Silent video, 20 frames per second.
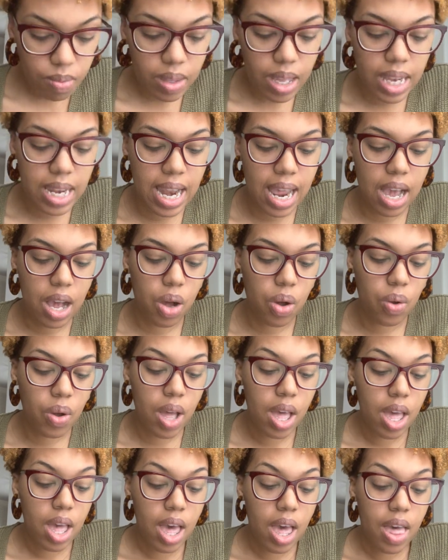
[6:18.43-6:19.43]
Now,
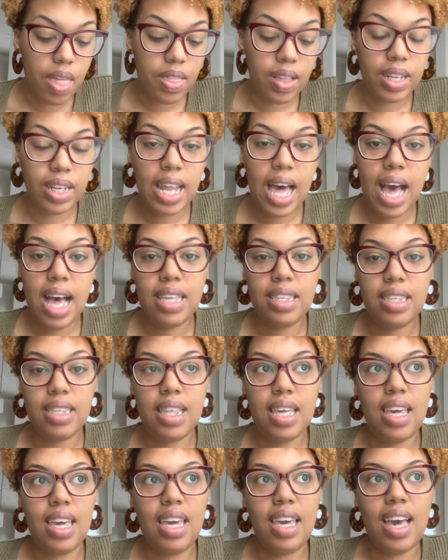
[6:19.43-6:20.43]
the last
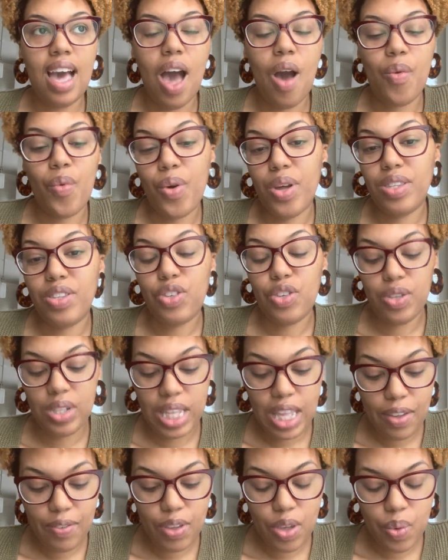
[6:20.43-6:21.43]
thing I want to
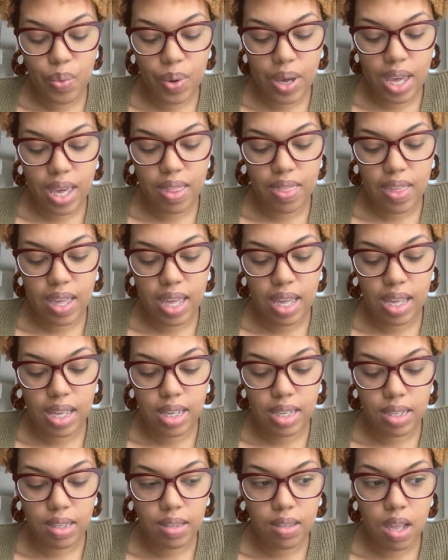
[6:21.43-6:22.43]
leave you with
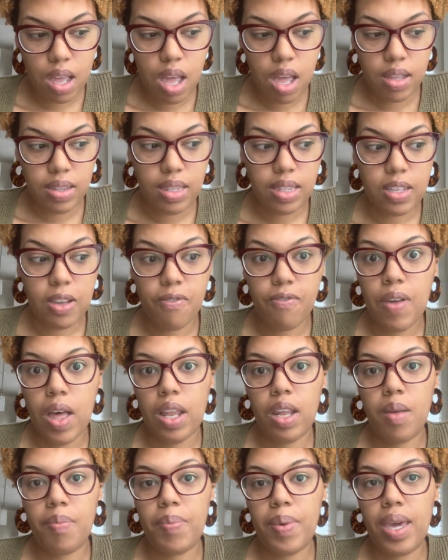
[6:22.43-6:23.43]
is
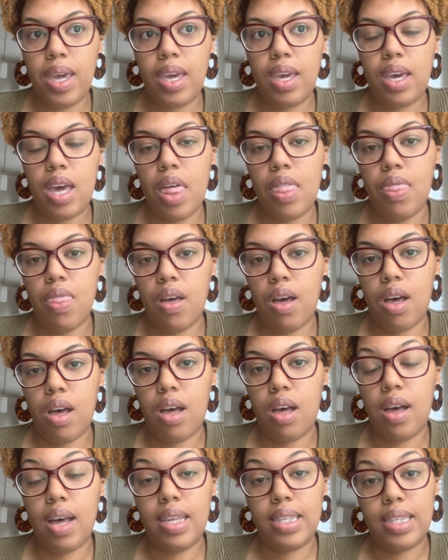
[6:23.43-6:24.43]
developing
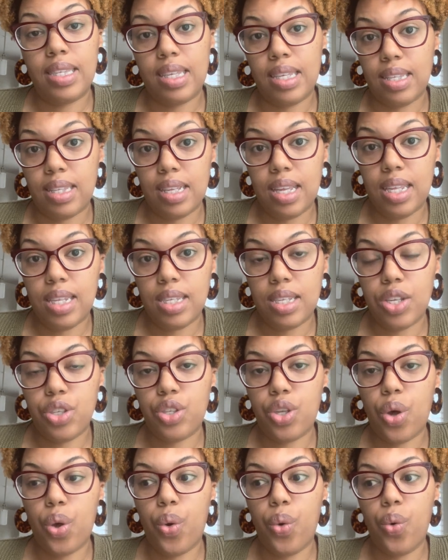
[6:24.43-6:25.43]
the assistant.
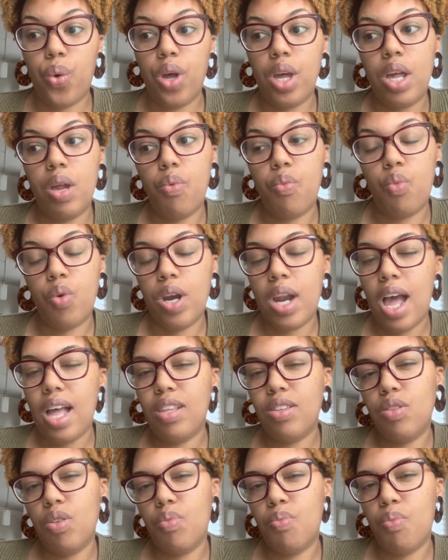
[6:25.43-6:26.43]
So we're not
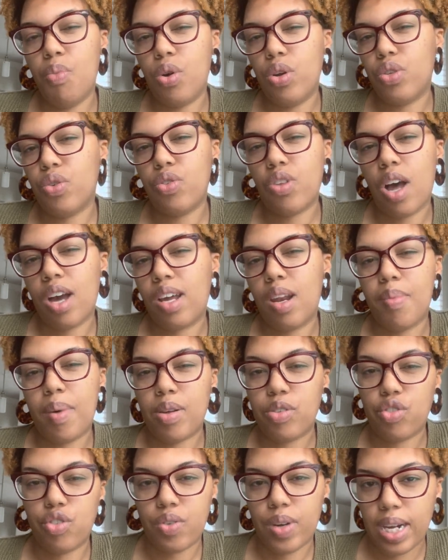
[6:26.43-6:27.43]
more so talking
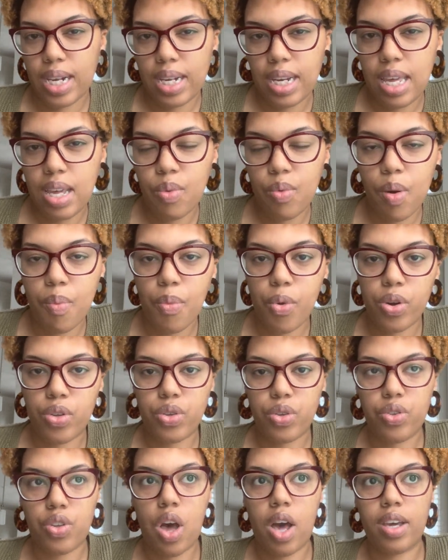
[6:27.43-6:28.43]
about training, we're more
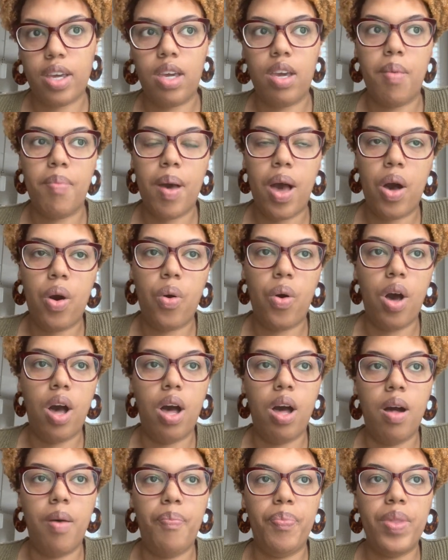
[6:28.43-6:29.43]
so talking about
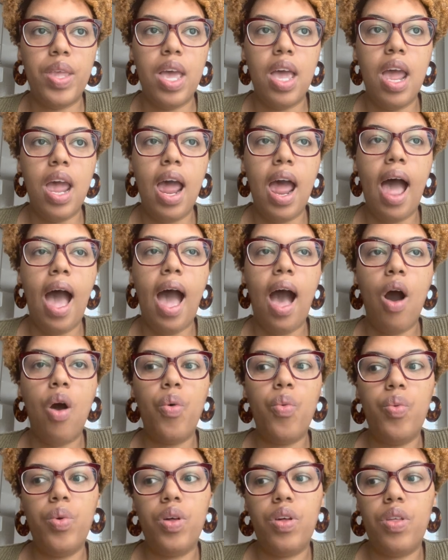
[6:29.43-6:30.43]
how
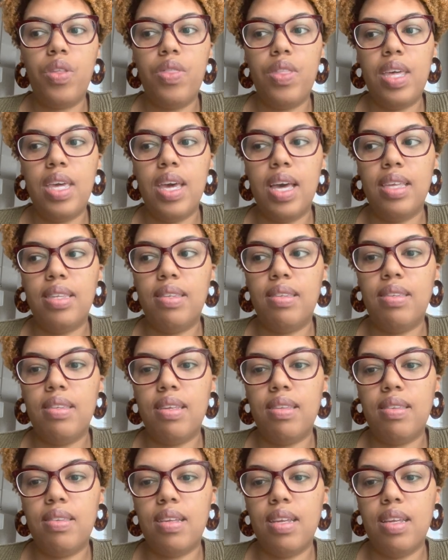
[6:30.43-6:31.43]
will the
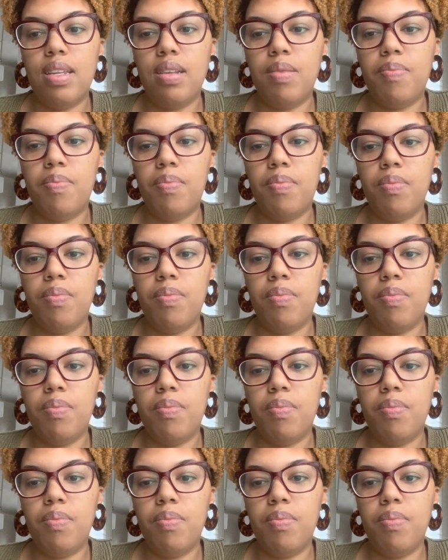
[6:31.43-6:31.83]
assistant